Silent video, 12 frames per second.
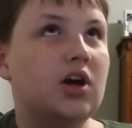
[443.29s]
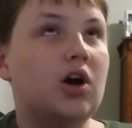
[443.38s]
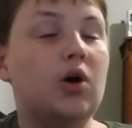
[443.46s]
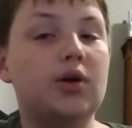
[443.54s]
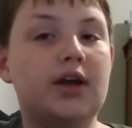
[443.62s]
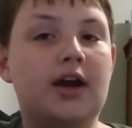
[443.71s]

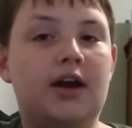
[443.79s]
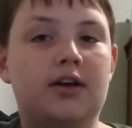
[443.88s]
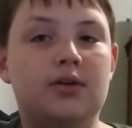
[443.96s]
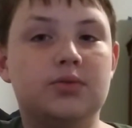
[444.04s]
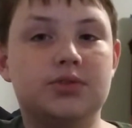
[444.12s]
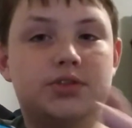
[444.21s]
Oh
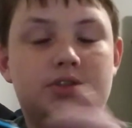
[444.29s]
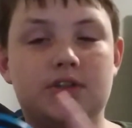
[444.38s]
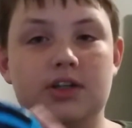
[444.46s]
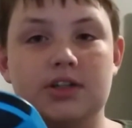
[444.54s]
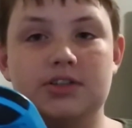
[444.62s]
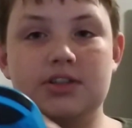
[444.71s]
yeah, it was
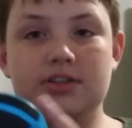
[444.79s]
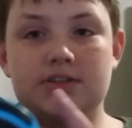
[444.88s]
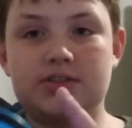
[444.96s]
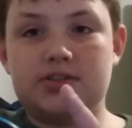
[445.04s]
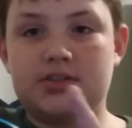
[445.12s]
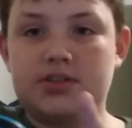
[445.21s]

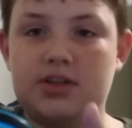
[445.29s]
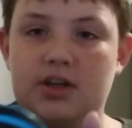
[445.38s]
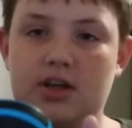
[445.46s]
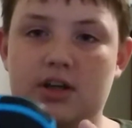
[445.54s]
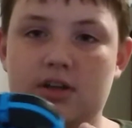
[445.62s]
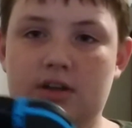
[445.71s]
since
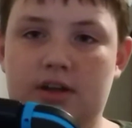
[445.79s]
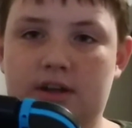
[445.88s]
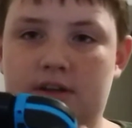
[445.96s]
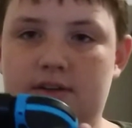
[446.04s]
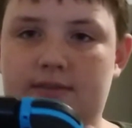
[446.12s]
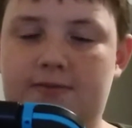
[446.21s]

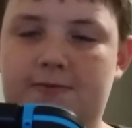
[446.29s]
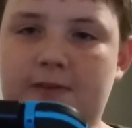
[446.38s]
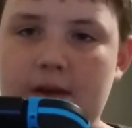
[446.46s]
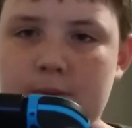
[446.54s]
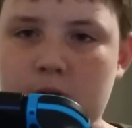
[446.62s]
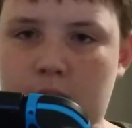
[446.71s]
like
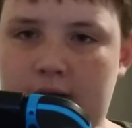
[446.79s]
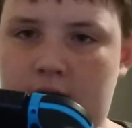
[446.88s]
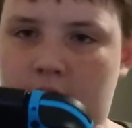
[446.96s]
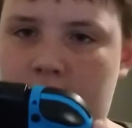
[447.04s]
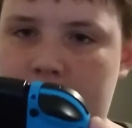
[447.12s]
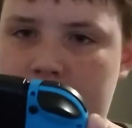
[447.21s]

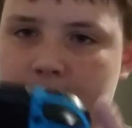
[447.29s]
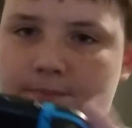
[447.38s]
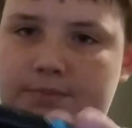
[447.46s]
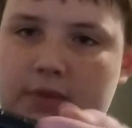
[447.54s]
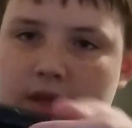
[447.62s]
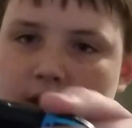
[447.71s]
February.
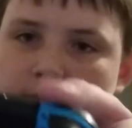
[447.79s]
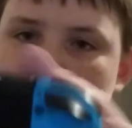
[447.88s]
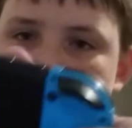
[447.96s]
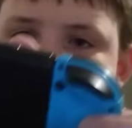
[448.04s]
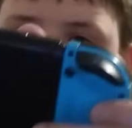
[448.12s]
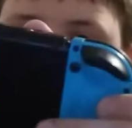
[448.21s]

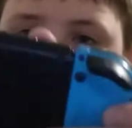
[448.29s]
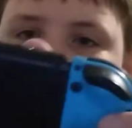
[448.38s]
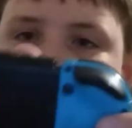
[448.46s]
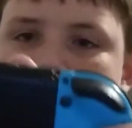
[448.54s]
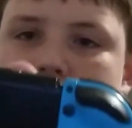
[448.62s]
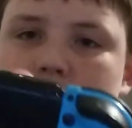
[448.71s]
My
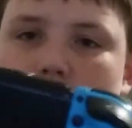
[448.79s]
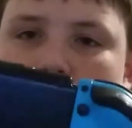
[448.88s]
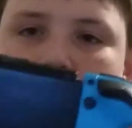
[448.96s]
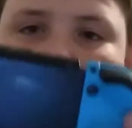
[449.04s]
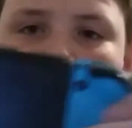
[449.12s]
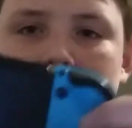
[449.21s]
Joy-Cons have
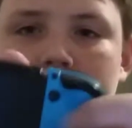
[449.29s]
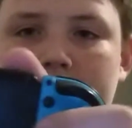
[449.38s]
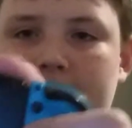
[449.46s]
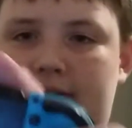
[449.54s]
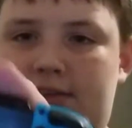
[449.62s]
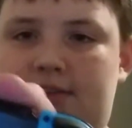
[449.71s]
started doing
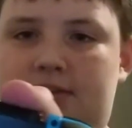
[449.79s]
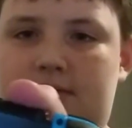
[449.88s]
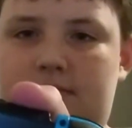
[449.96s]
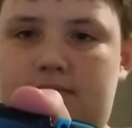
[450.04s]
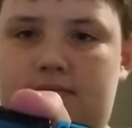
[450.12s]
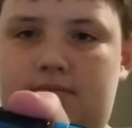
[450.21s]
this.
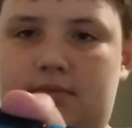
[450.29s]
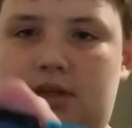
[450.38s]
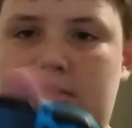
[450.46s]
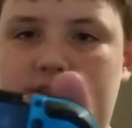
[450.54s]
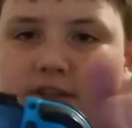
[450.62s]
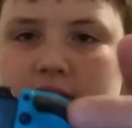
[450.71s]

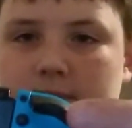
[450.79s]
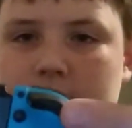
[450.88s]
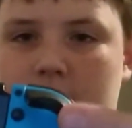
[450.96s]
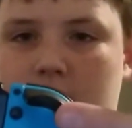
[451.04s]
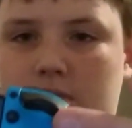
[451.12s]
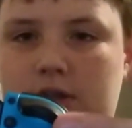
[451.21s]
See, I'm
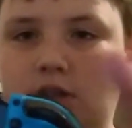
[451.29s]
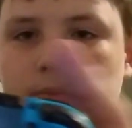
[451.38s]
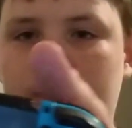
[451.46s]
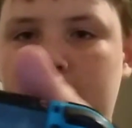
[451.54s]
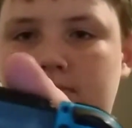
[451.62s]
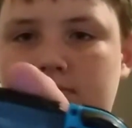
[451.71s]
not holding the
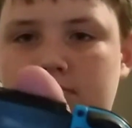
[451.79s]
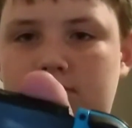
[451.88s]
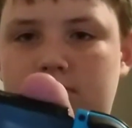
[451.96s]
button.